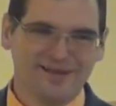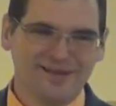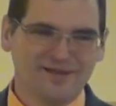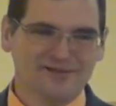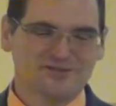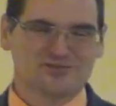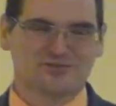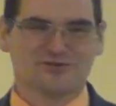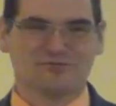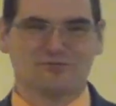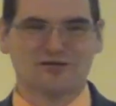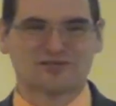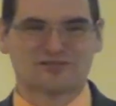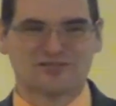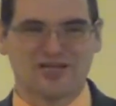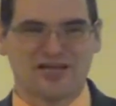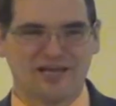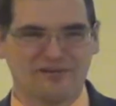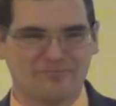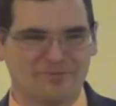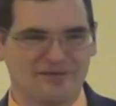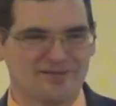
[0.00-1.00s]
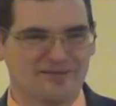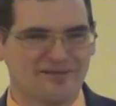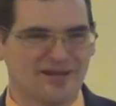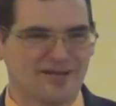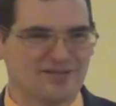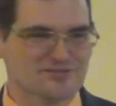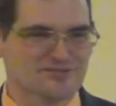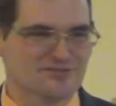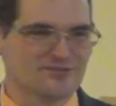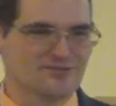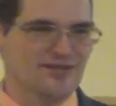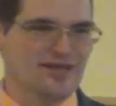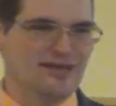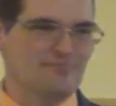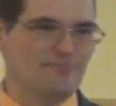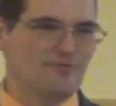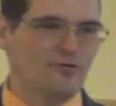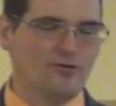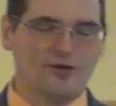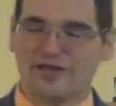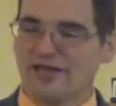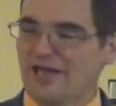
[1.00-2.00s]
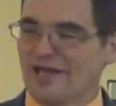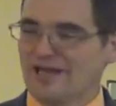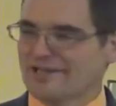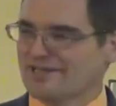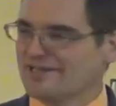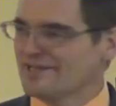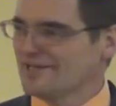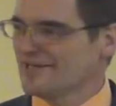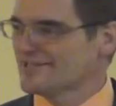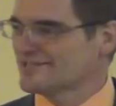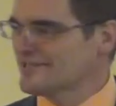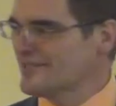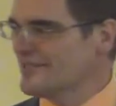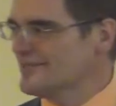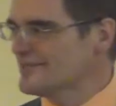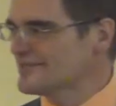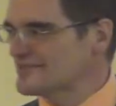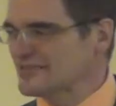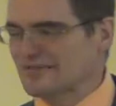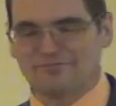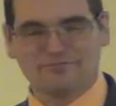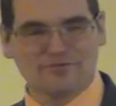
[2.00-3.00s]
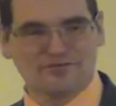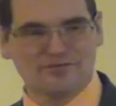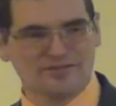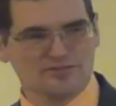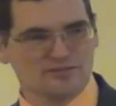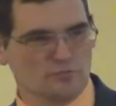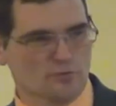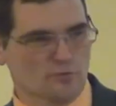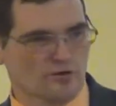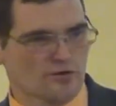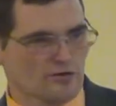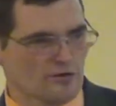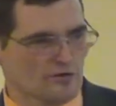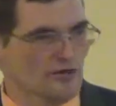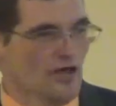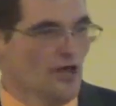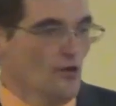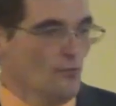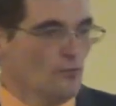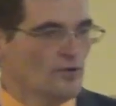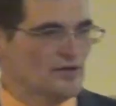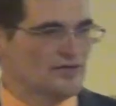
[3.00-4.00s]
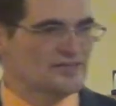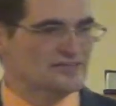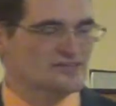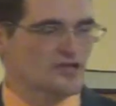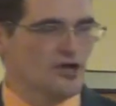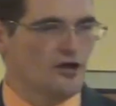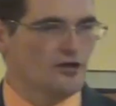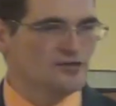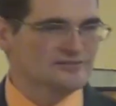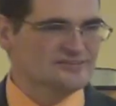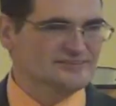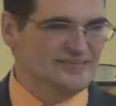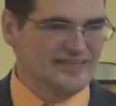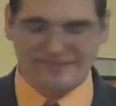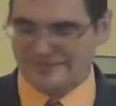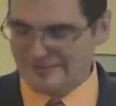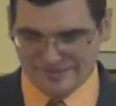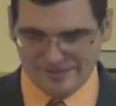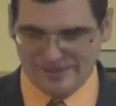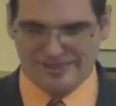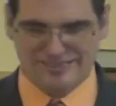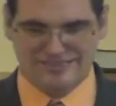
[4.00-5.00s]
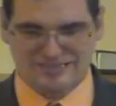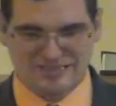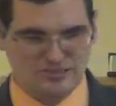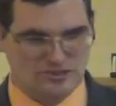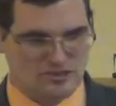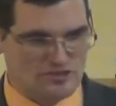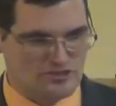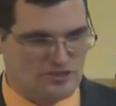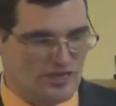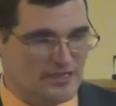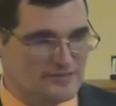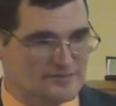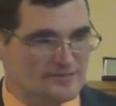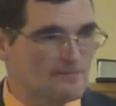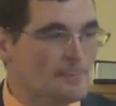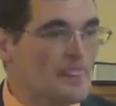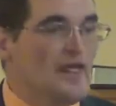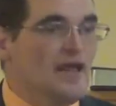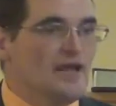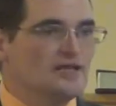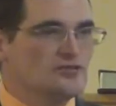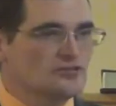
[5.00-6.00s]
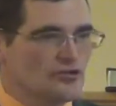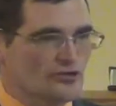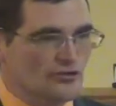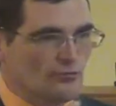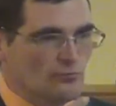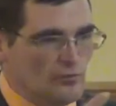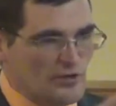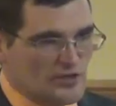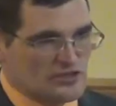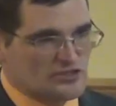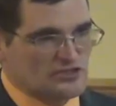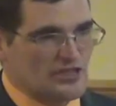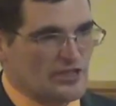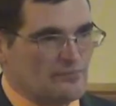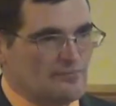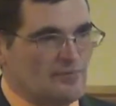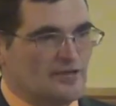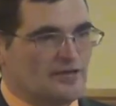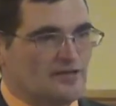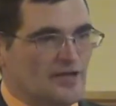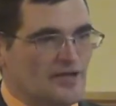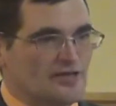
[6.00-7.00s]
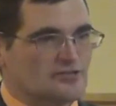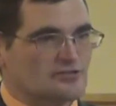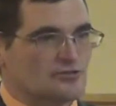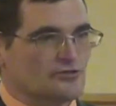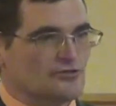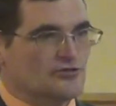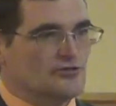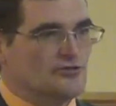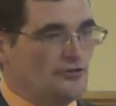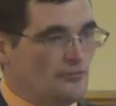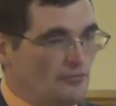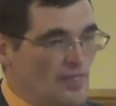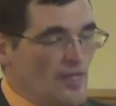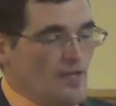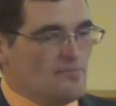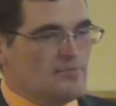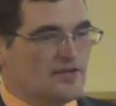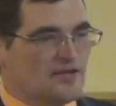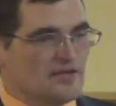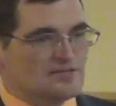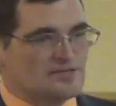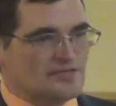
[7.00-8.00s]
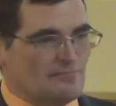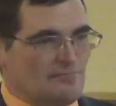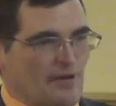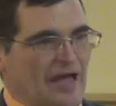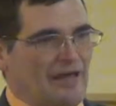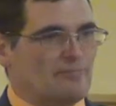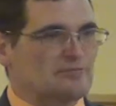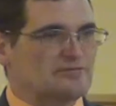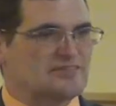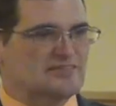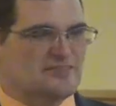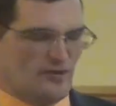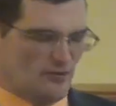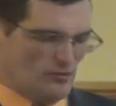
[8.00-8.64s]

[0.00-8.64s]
Sure wish I'd have been nicer to that boy. Can I tell you something? This world, when it's all said and done, Sister Johnson, is going to wish they'd have been nicer to you, because the Bible says, I'm